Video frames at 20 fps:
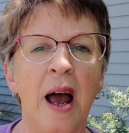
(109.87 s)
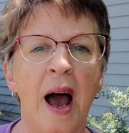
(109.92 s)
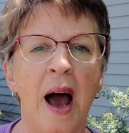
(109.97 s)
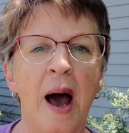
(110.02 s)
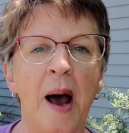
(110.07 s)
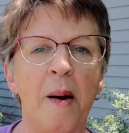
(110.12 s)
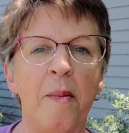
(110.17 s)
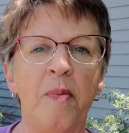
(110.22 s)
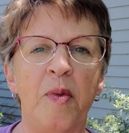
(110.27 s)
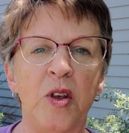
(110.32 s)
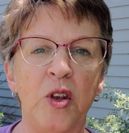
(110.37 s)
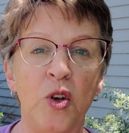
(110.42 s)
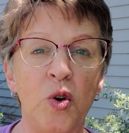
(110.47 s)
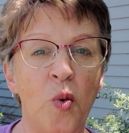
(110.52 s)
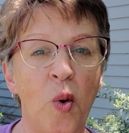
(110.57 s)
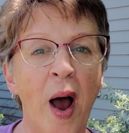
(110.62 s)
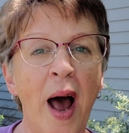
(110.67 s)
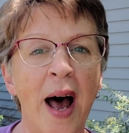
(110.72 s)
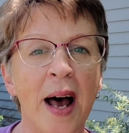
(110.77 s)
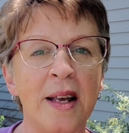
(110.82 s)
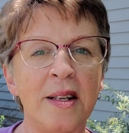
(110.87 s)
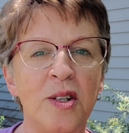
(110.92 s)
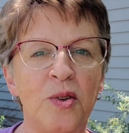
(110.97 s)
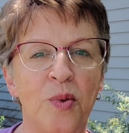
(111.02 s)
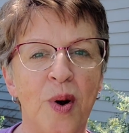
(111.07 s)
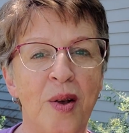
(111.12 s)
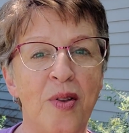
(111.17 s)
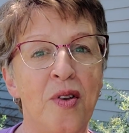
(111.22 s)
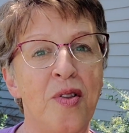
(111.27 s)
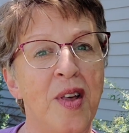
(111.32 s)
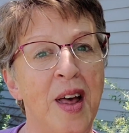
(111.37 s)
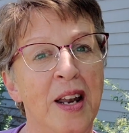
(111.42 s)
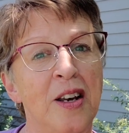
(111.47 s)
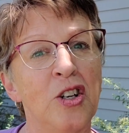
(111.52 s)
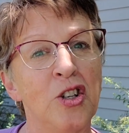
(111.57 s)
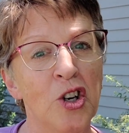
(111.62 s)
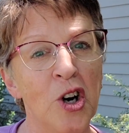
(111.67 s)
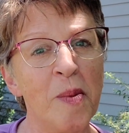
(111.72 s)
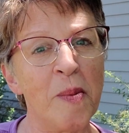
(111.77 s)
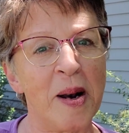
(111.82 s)
the U.S. rather than
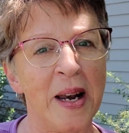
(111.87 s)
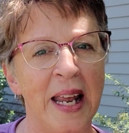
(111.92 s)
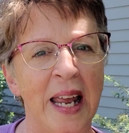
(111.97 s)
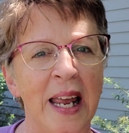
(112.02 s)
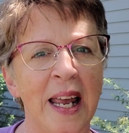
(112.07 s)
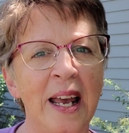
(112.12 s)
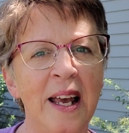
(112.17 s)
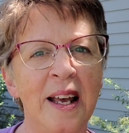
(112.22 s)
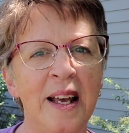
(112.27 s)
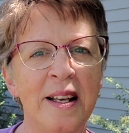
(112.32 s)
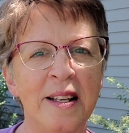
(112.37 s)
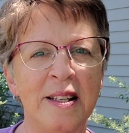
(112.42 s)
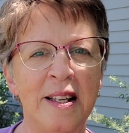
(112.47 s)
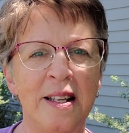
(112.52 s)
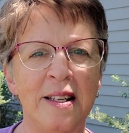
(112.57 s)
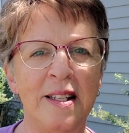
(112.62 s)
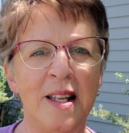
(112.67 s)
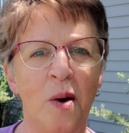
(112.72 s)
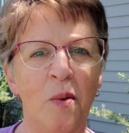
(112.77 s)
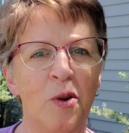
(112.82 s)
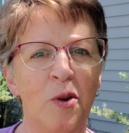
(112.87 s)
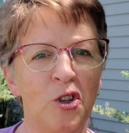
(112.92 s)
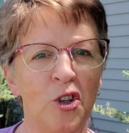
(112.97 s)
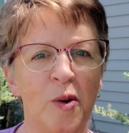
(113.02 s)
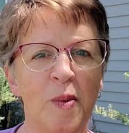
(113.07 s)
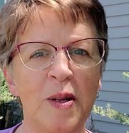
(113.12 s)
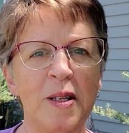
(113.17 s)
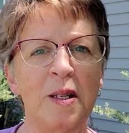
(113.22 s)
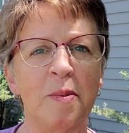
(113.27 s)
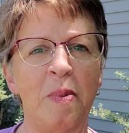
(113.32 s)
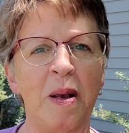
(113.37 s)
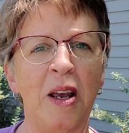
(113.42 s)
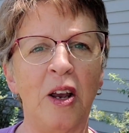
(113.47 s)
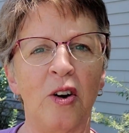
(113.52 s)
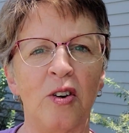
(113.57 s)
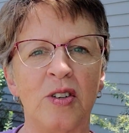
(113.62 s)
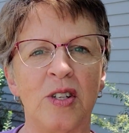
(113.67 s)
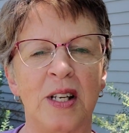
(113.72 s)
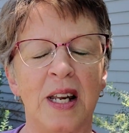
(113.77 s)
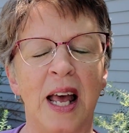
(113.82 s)
Germany, since they were German
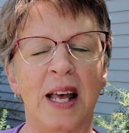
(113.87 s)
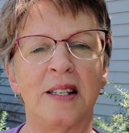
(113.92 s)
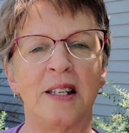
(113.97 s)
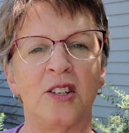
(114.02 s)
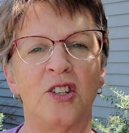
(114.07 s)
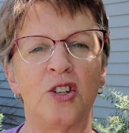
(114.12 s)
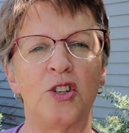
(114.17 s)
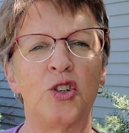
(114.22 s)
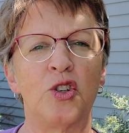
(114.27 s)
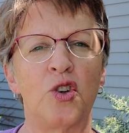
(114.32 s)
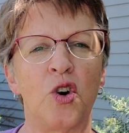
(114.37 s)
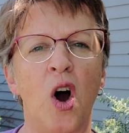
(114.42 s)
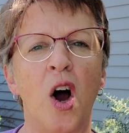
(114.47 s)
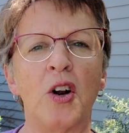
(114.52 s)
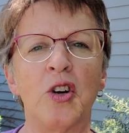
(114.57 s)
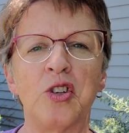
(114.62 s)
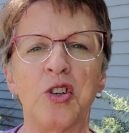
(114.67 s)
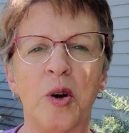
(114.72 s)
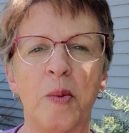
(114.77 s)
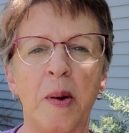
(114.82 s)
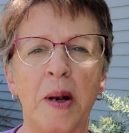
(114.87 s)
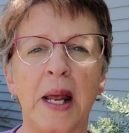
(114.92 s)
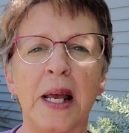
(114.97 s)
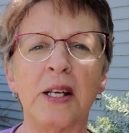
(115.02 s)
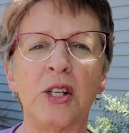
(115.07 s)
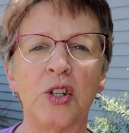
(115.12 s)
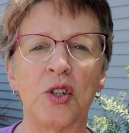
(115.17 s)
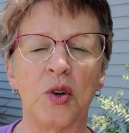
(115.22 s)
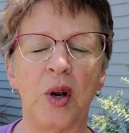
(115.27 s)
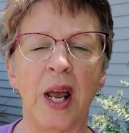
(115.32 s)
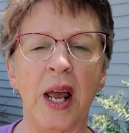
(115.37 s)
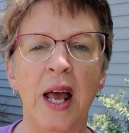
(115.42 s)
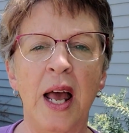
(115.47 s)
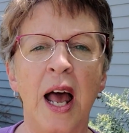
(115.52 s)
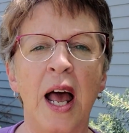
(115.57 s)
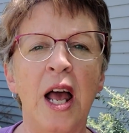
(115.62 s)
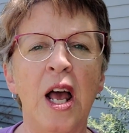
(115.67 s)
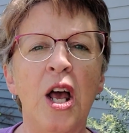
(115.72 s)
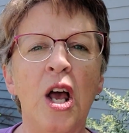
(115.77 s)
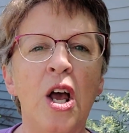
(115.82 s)
speakers and had such a strong German history.
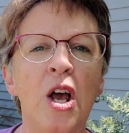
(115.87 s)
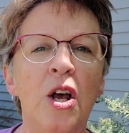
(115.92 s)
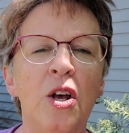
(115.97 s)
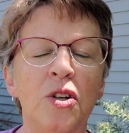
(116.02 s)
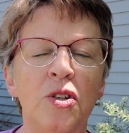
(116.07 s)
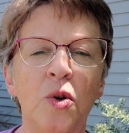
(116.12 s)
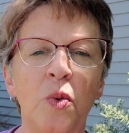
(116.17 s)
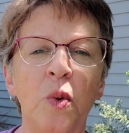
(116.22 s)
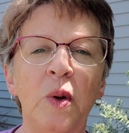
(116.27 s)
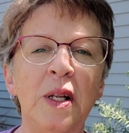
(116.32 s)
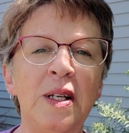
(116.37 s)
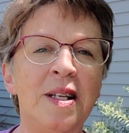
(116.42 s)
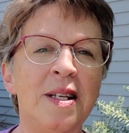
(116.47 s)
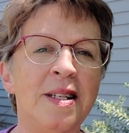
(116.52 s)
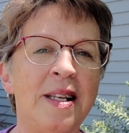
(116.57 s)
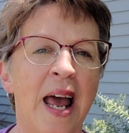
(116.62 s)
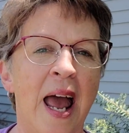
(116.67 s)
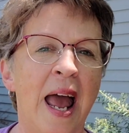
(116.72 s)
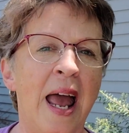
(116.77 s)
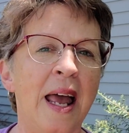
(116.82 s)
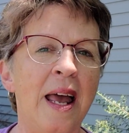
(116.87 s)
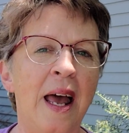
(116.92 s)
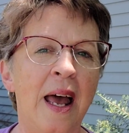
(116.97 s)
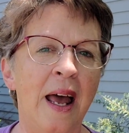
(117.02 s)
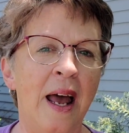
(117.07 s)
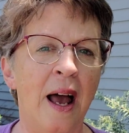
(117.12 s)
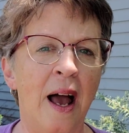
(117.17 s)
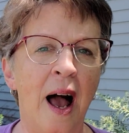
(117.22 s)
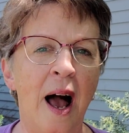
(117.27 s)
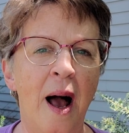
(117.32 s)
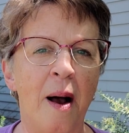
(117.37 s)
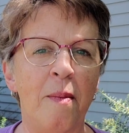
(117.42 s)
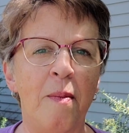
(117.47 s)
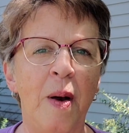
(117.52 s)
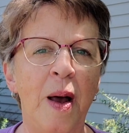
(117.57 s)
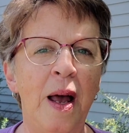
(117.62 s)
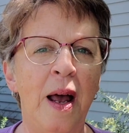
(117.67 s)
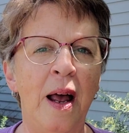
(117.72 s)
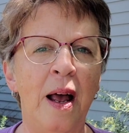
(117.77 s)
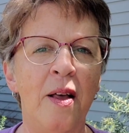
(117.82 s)
So really today,
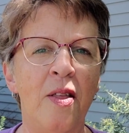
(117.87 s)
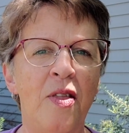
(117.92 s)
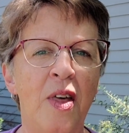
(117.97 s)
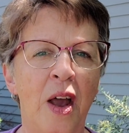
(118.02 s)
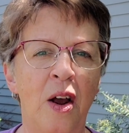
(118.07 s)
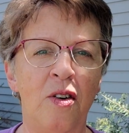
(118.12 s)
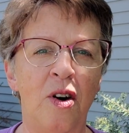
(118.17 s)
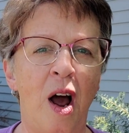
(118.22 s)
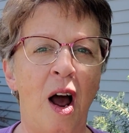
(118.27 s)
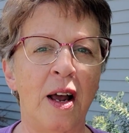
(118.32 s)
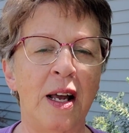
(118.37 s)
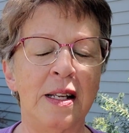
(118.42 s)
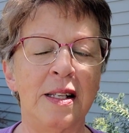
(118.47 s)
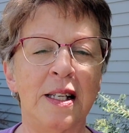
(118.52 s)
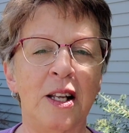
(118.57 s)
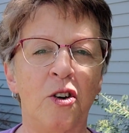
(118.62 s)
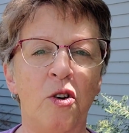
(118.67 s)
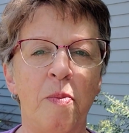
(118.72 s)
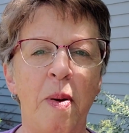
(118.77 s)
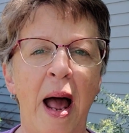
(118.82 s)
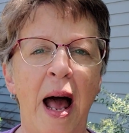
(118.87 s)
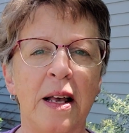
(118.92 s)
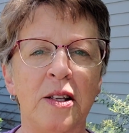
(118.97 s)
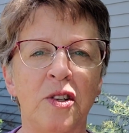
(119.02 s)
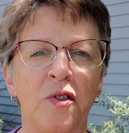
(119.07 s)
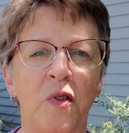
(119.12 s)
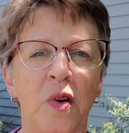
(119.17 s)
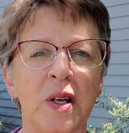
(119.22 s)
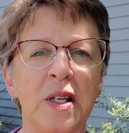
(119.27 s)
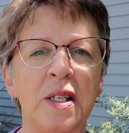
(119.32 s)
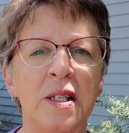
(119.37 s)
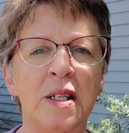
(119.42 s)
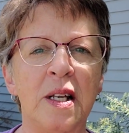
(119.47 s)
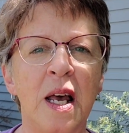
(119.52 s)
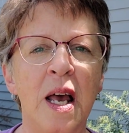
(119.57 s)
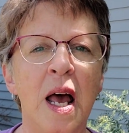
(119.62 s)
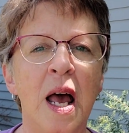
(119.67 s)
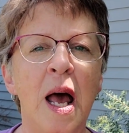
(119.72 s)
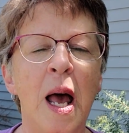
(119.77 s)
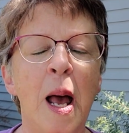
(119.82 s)
they are not considered pacifist.
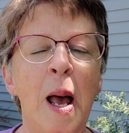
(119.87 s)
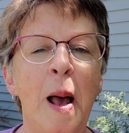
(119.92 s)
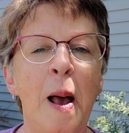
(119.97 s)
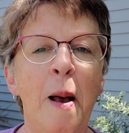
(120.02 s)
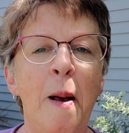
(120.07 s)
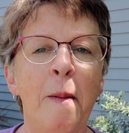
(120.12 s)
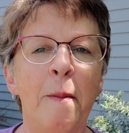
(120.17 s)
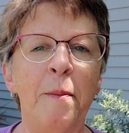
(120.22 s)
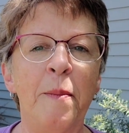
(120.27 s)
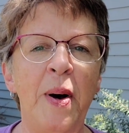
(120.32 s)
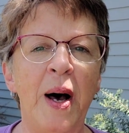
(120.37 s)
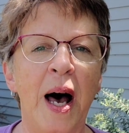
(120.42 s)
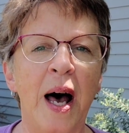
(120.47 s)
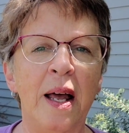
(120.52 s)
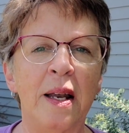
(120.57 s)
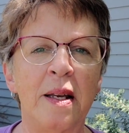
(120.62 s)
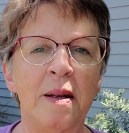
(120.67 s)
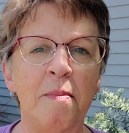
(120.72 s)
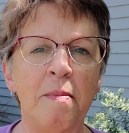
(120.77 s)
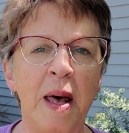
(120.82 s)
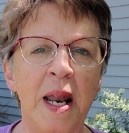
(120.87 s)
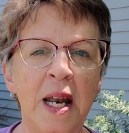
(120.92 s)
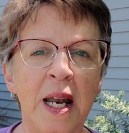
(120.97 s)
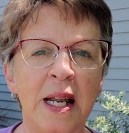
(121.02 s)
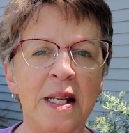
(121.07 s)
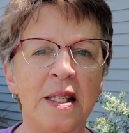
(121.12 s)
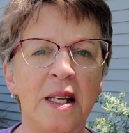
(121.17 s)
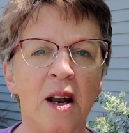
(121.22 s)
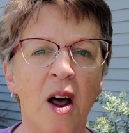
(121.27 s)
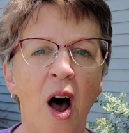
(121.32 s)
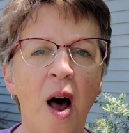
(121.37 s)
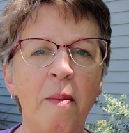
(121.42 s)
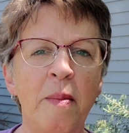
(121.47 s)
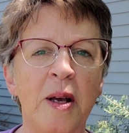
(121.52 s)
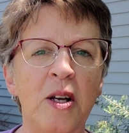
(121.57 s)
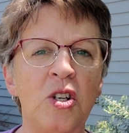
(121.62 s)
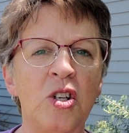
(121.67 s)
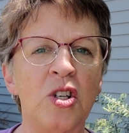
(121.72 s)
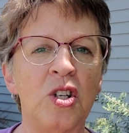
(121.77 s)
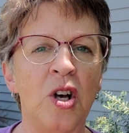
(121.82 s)
But Mennonites and
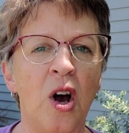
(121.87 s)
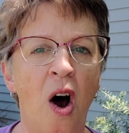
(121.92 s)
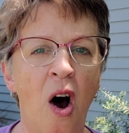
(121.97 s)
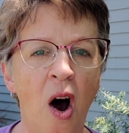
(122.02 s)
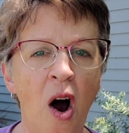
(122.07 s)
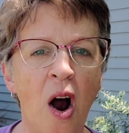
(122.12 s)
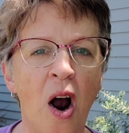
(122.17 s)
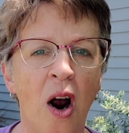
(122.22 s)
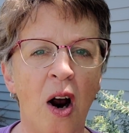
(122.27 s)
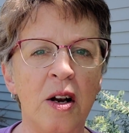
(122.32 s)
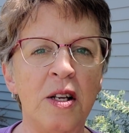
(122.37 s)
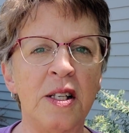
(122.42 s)
Amish are